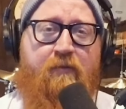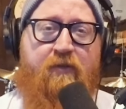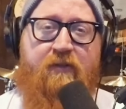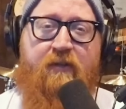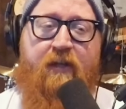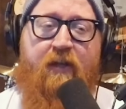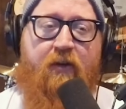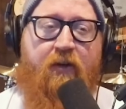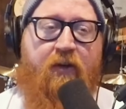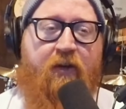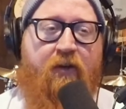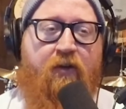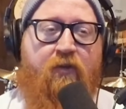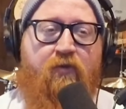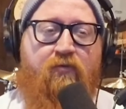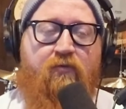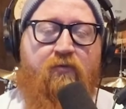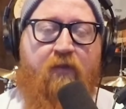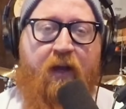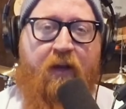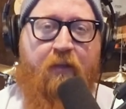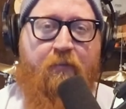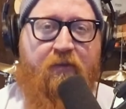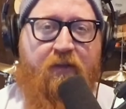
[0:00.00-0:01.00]
that are
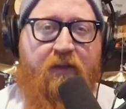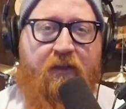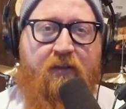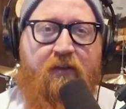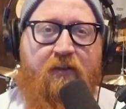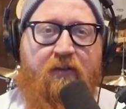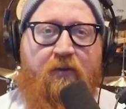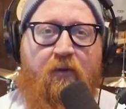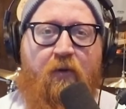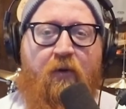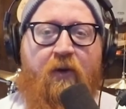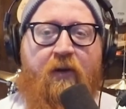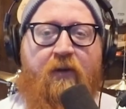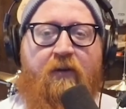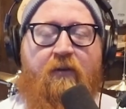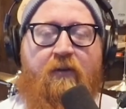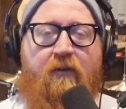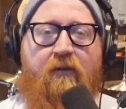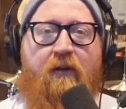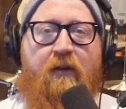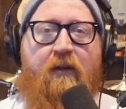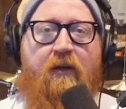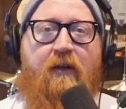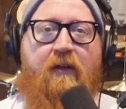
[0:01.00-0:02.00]
incredibly
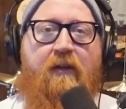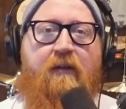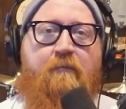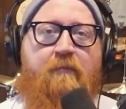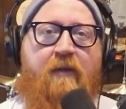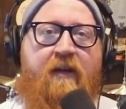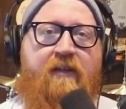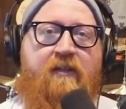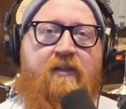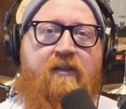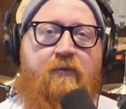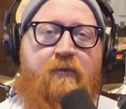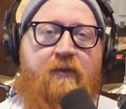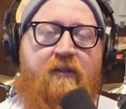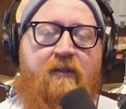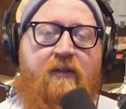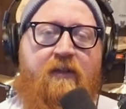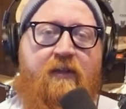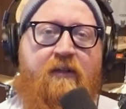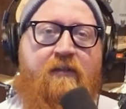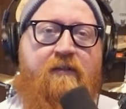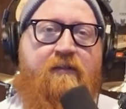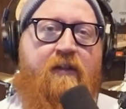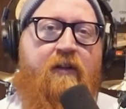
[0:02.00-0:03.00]
loyal by doing
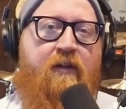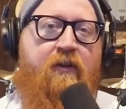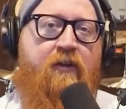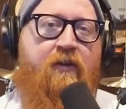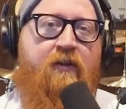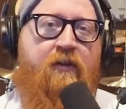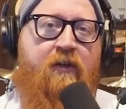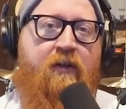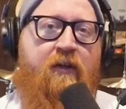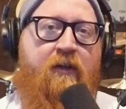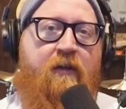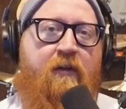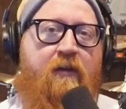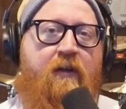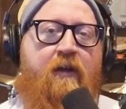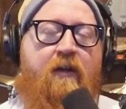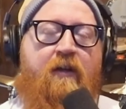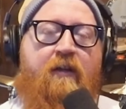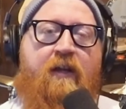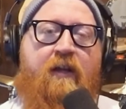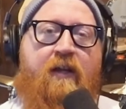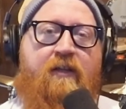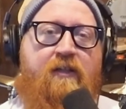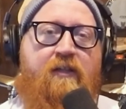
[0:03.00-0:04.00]
things that are good,
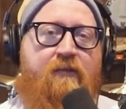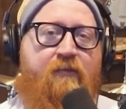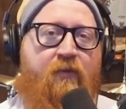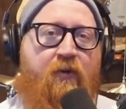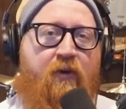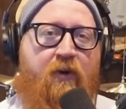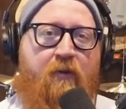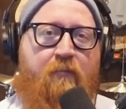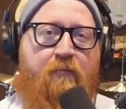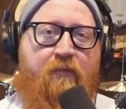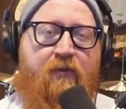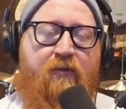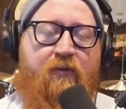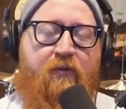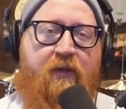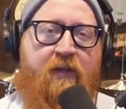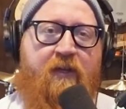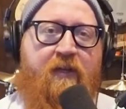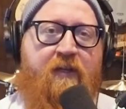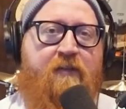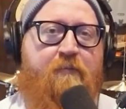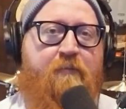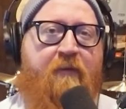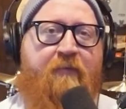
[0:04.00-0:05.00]
not just for our
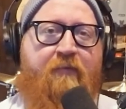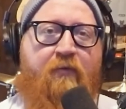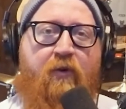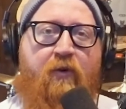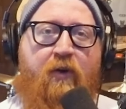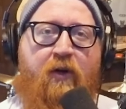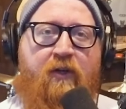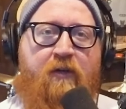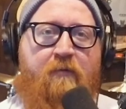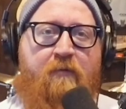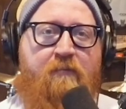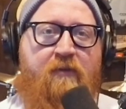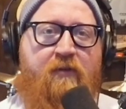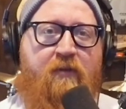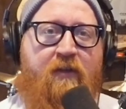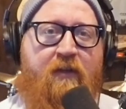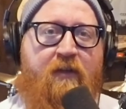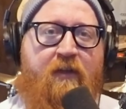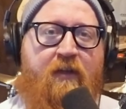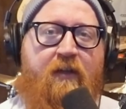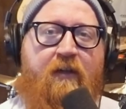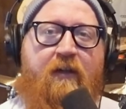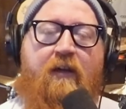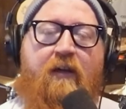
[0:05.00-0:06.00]
employees, but for our
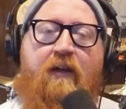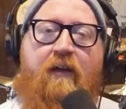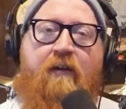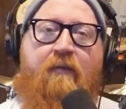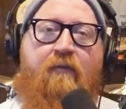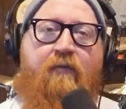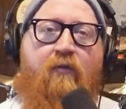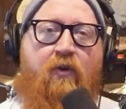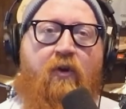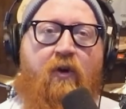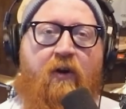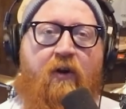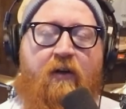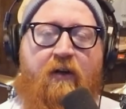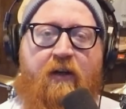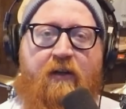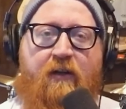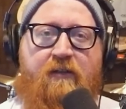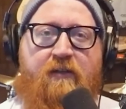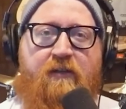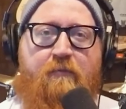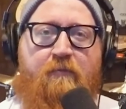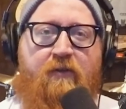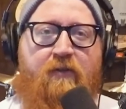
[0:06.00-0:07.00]
community, for our
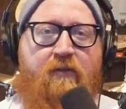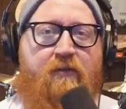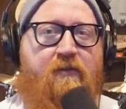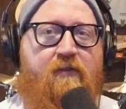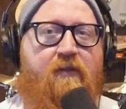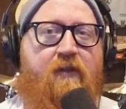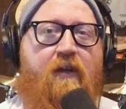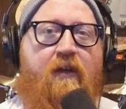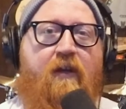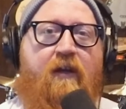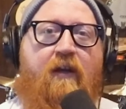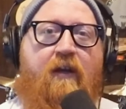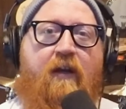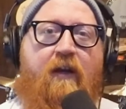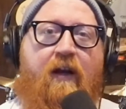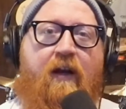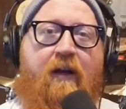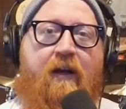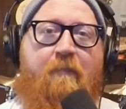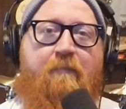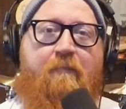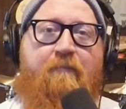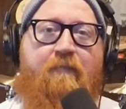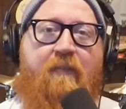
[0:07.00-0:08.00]
customers.
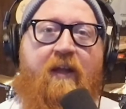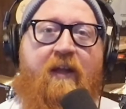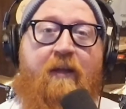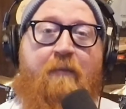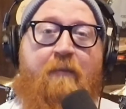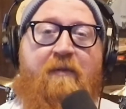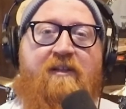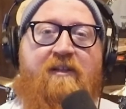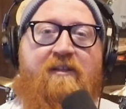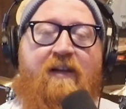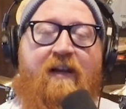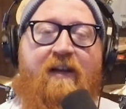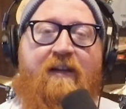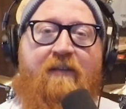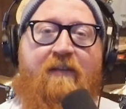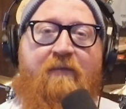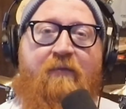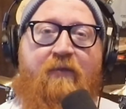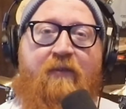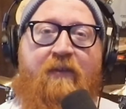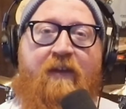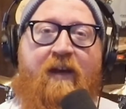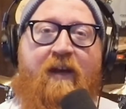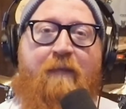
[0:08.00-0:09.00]
And I'm excited
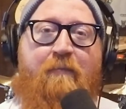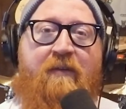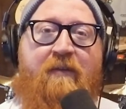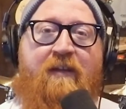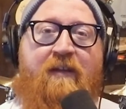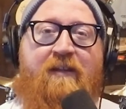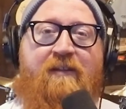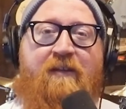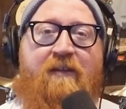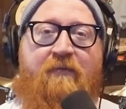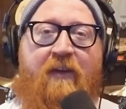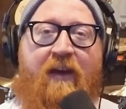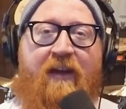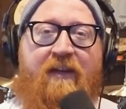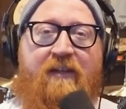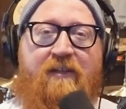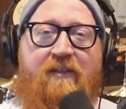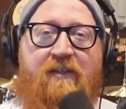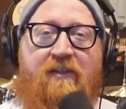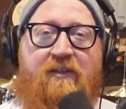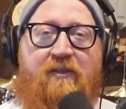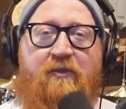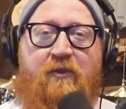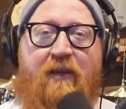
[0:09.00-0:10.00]
for that because if I can
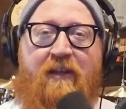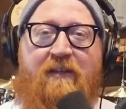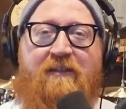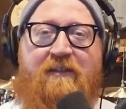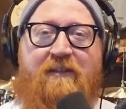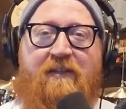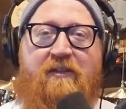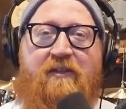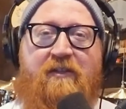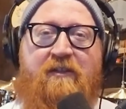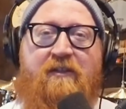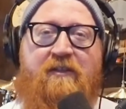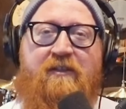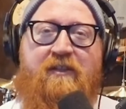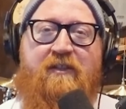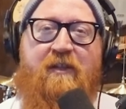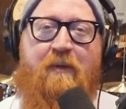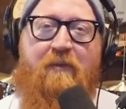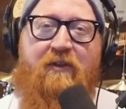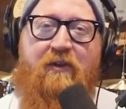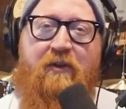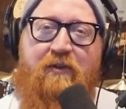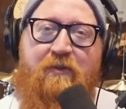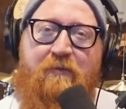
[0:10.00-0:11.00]
just transition some
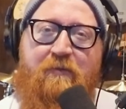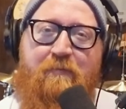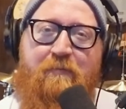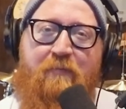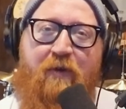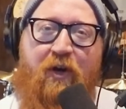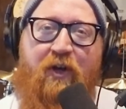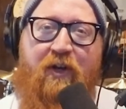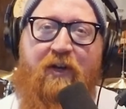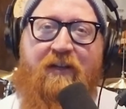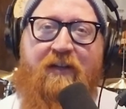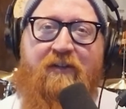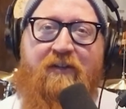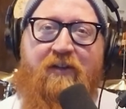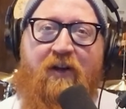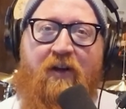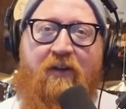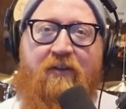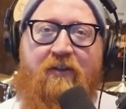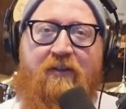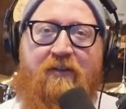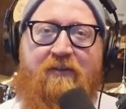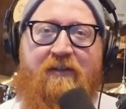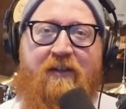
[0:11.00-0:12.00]
of those marketing
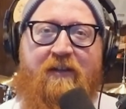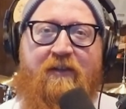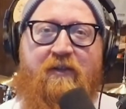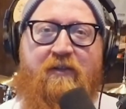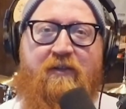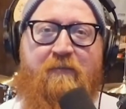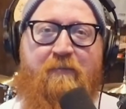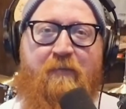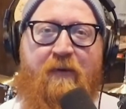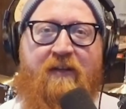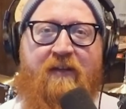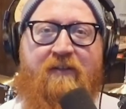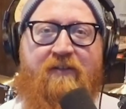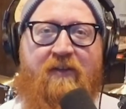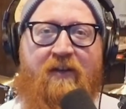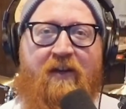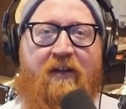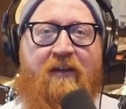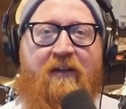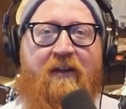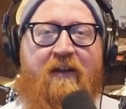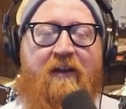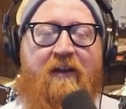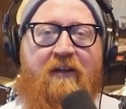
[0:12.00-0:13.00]
dollars that are spent
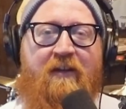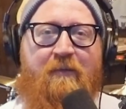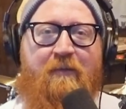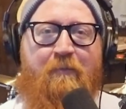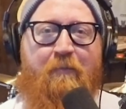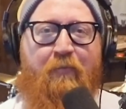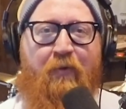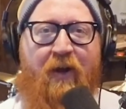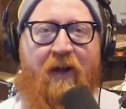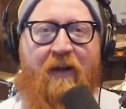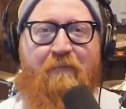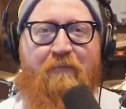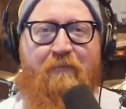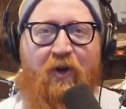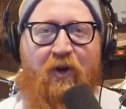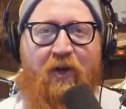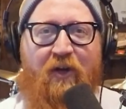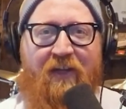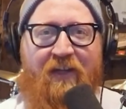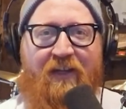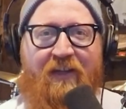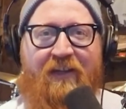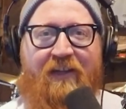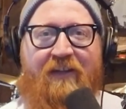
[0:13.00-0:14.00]
on brand
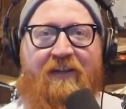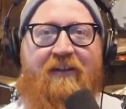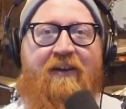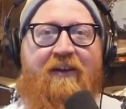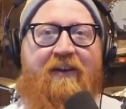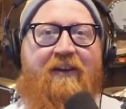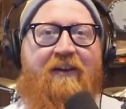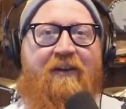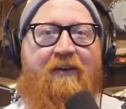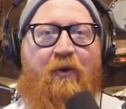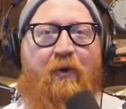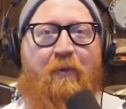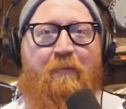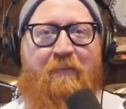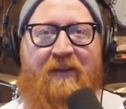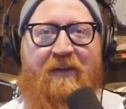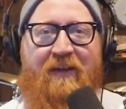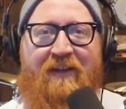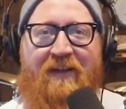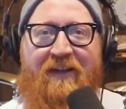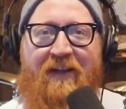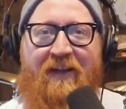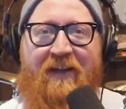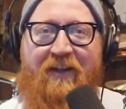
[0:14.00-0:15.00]
marketing or
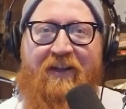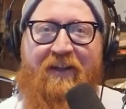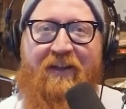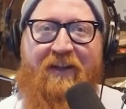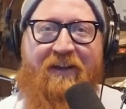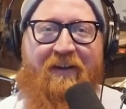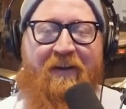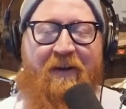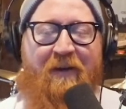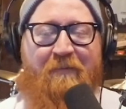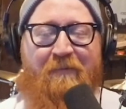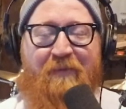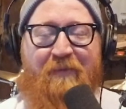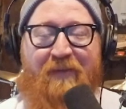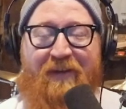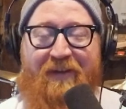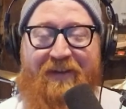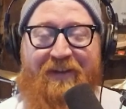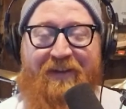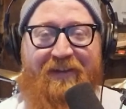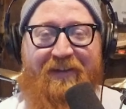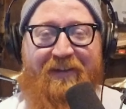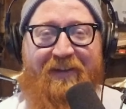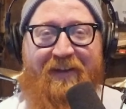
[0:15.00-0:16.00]
PLA
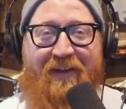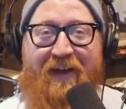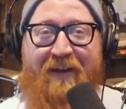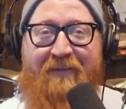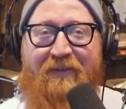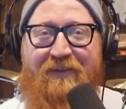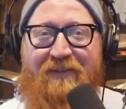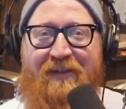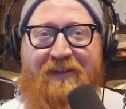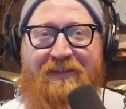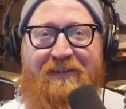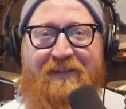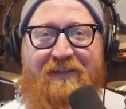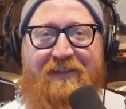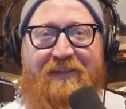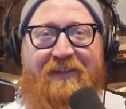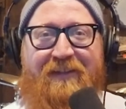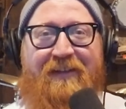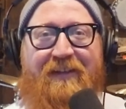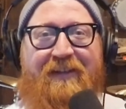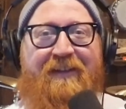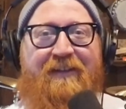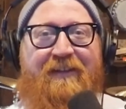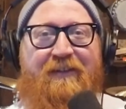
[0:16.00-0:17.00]
advertising,
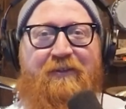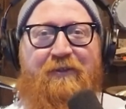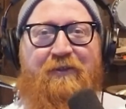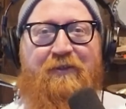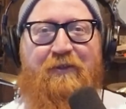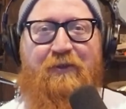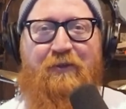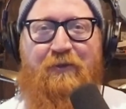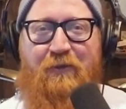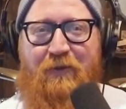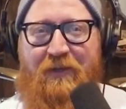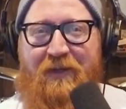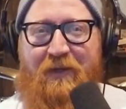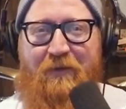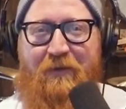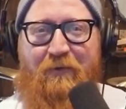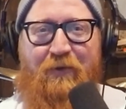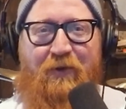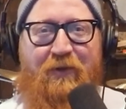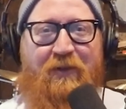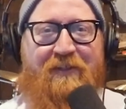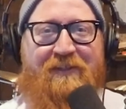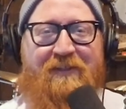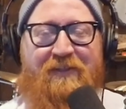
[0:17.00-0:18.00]
Google keyword
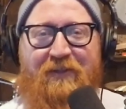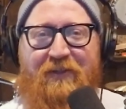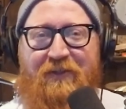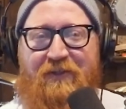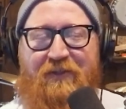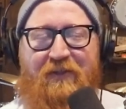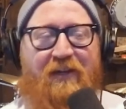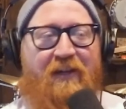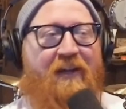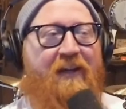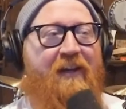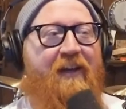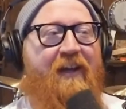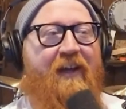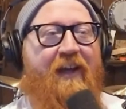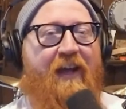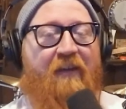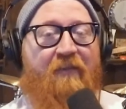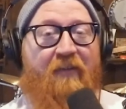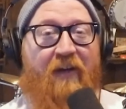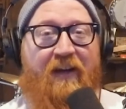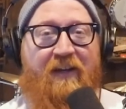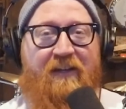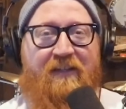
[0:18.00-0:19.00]
search.
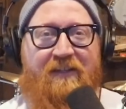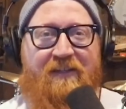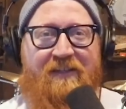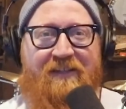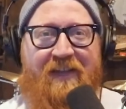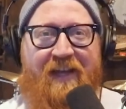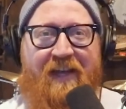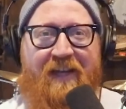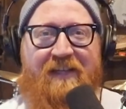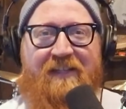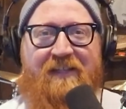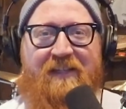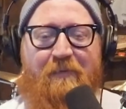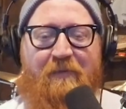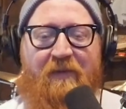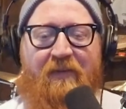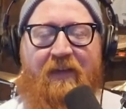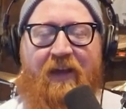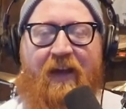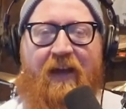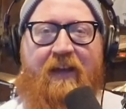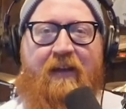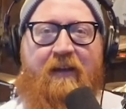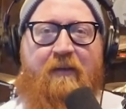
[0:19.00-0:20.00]
If I can just take some of
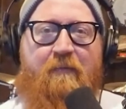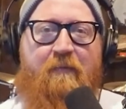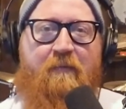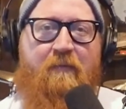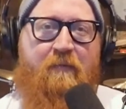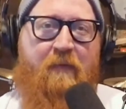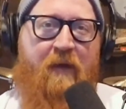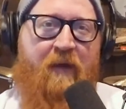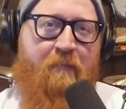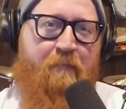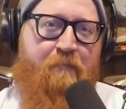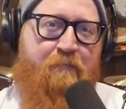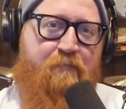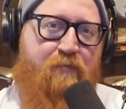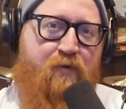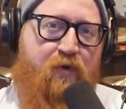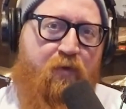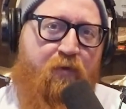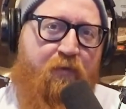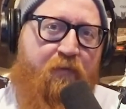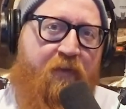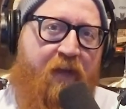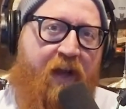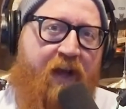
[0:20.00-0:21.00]
that and
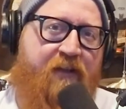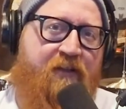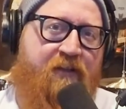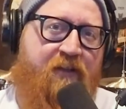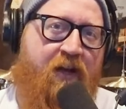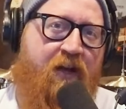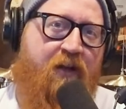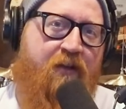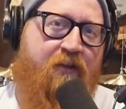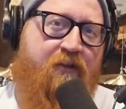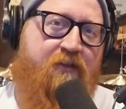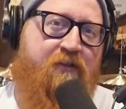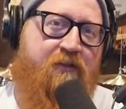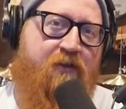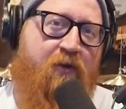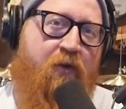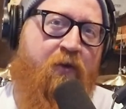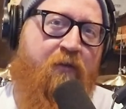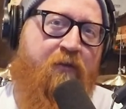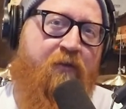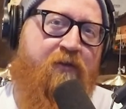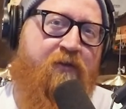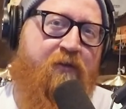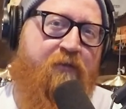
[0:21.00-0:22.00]
move that dollars
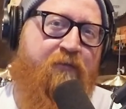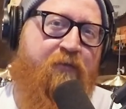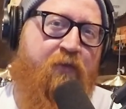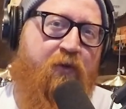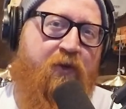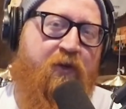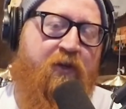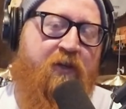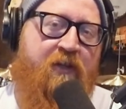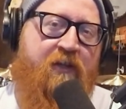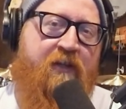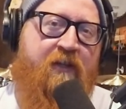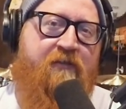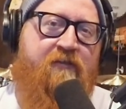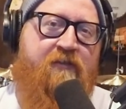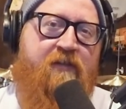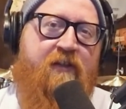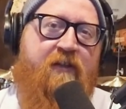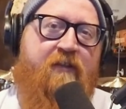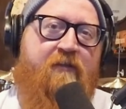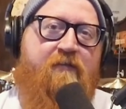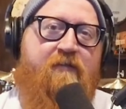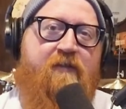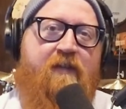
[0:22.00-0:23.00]
over to for good
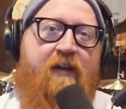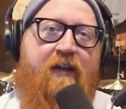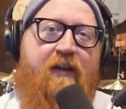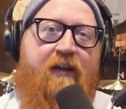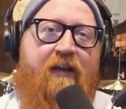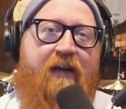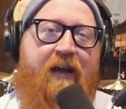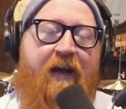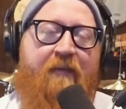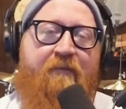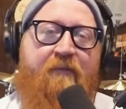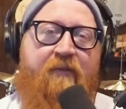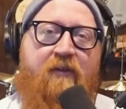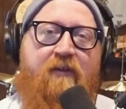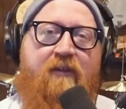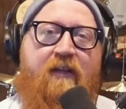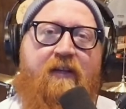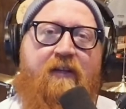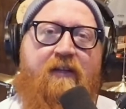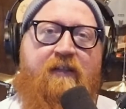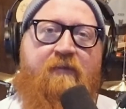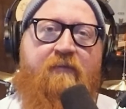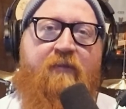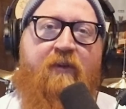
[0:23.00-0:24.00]
initiatives, I feel
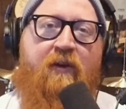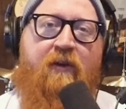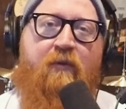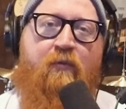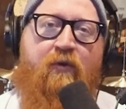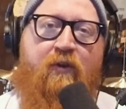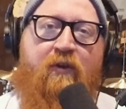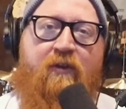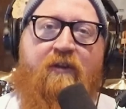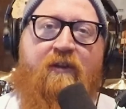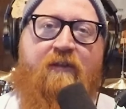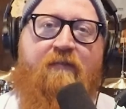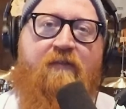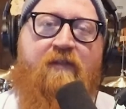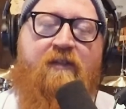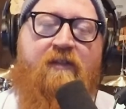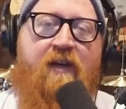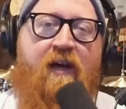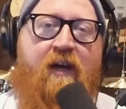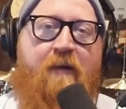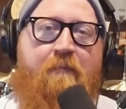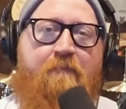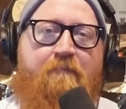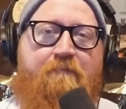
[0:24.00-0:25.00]
like it's very worthy of the
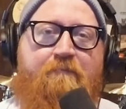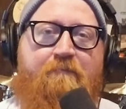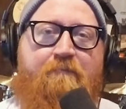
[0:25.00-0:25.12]
time.